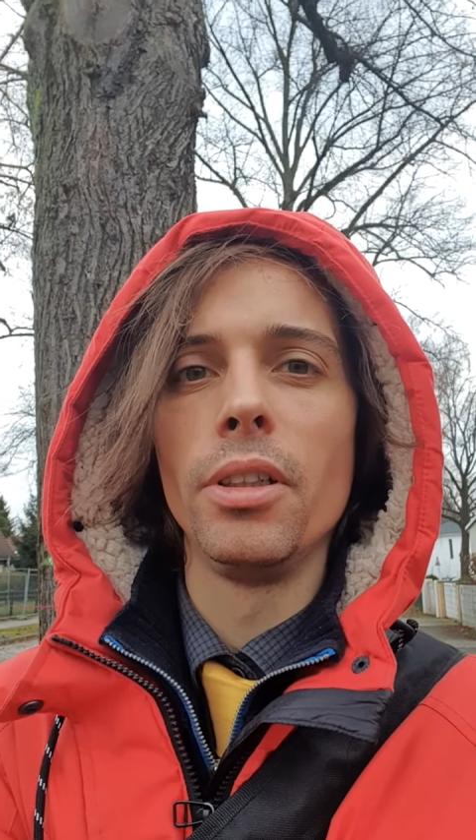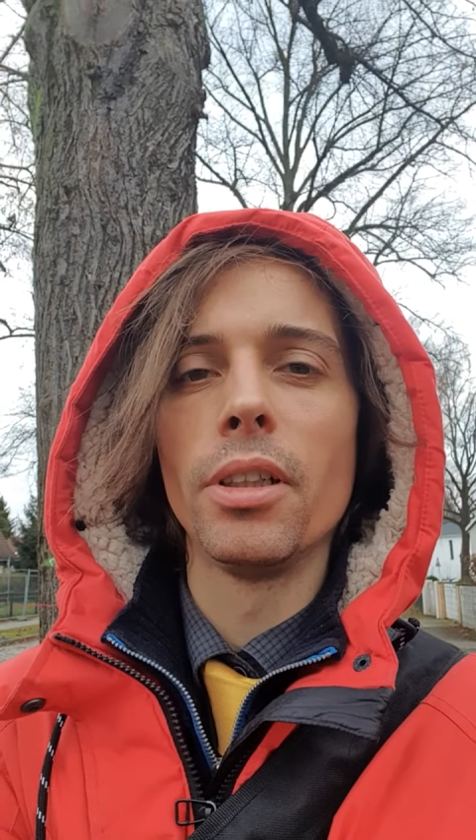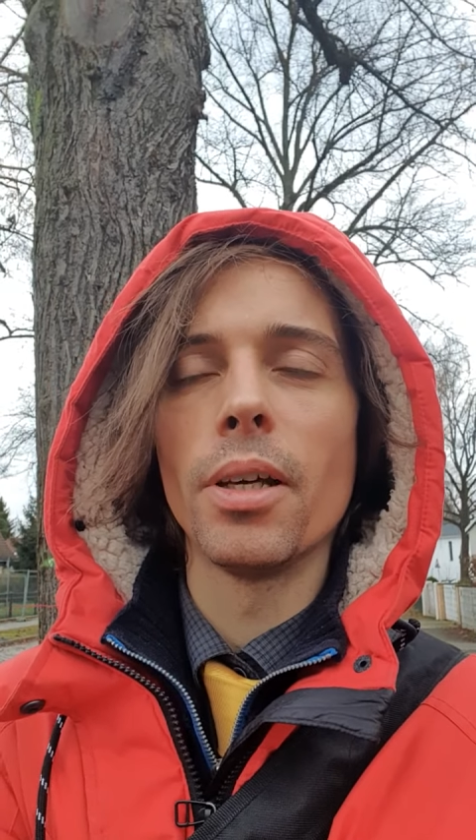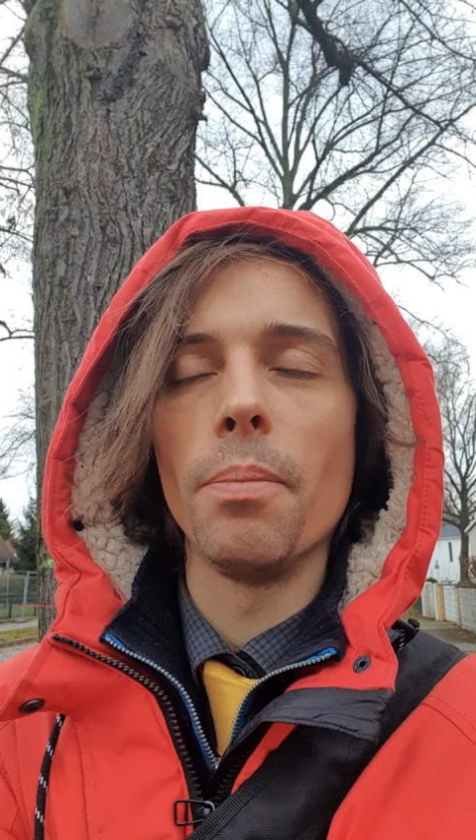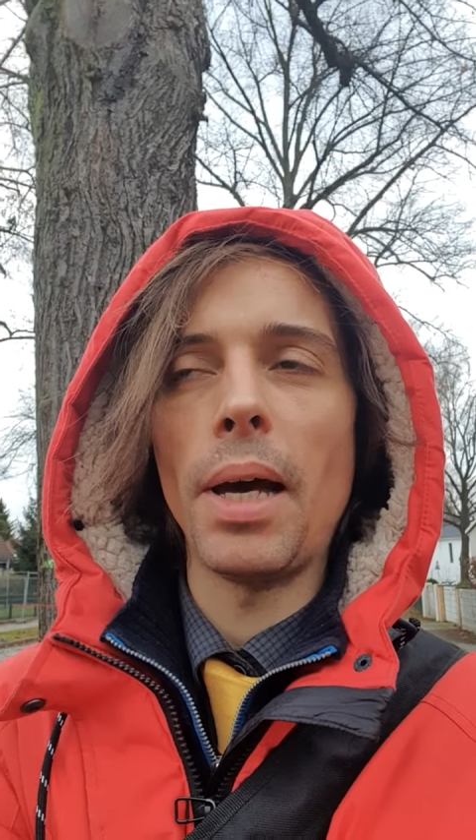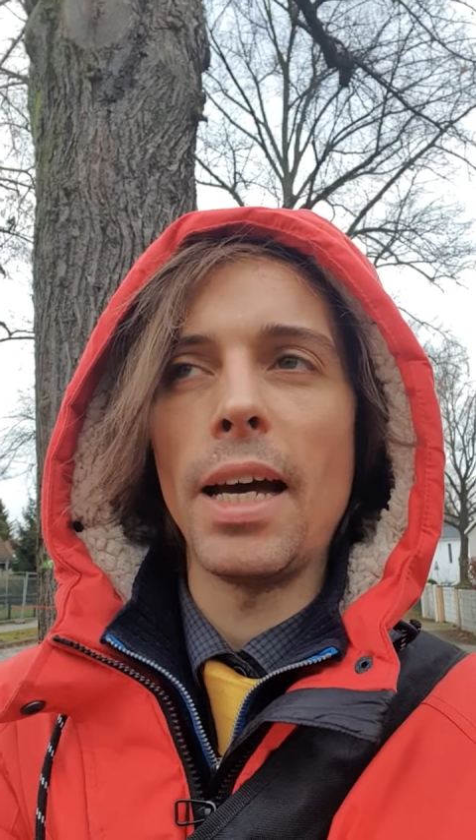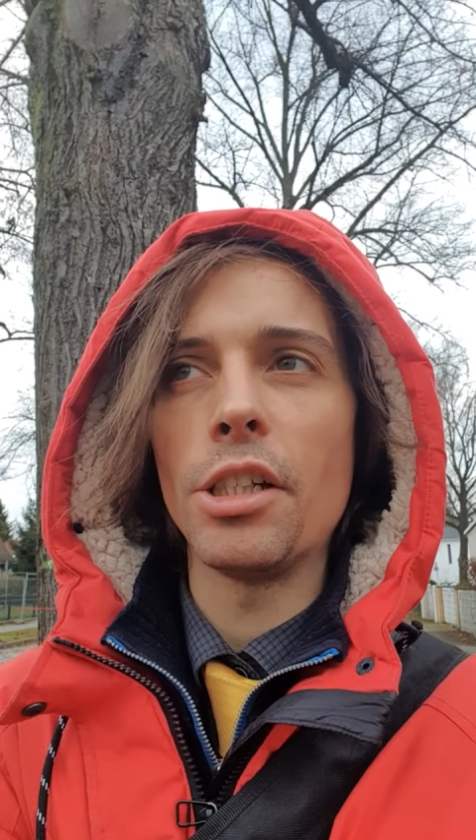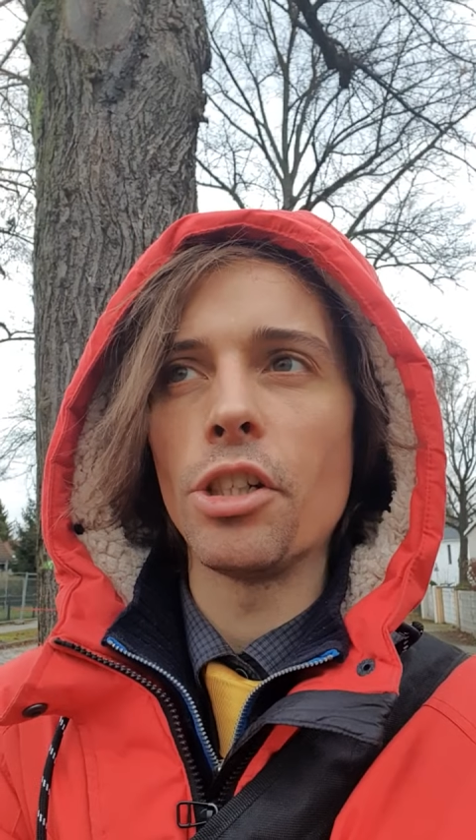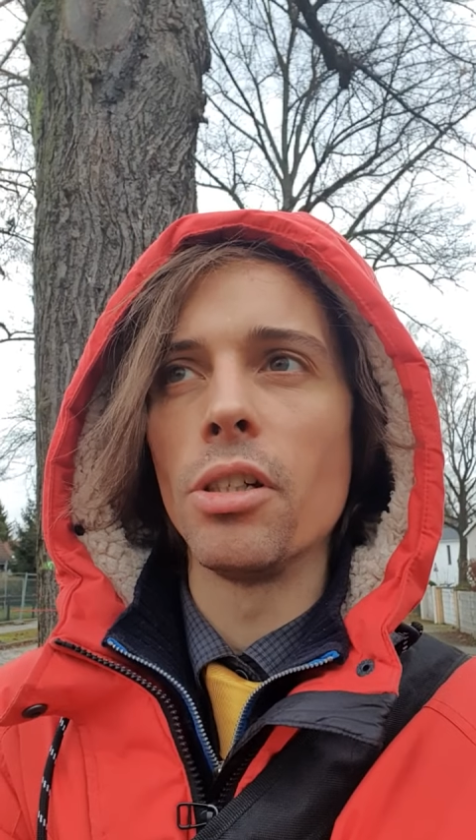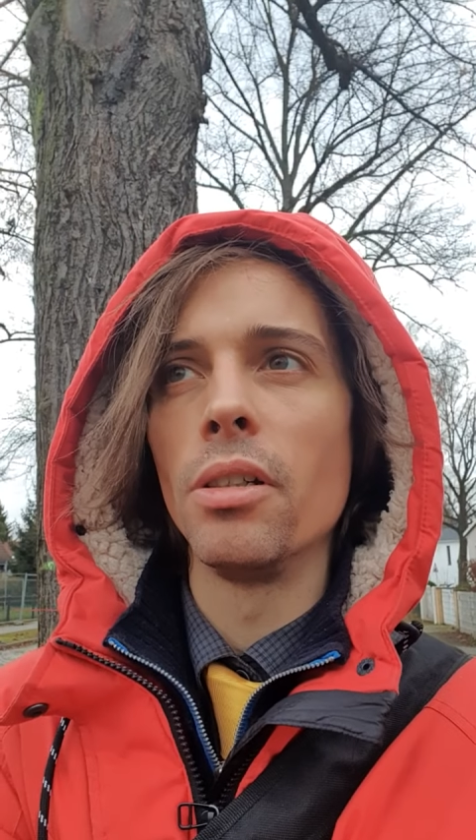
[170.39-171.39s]

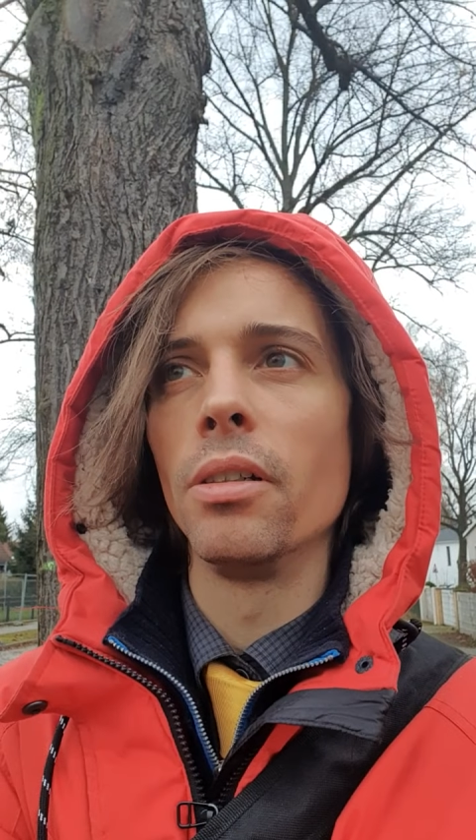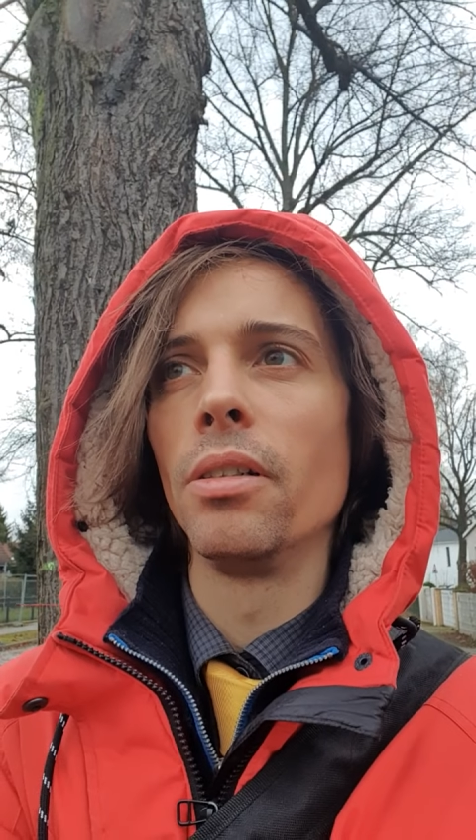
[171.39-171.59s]
compassion,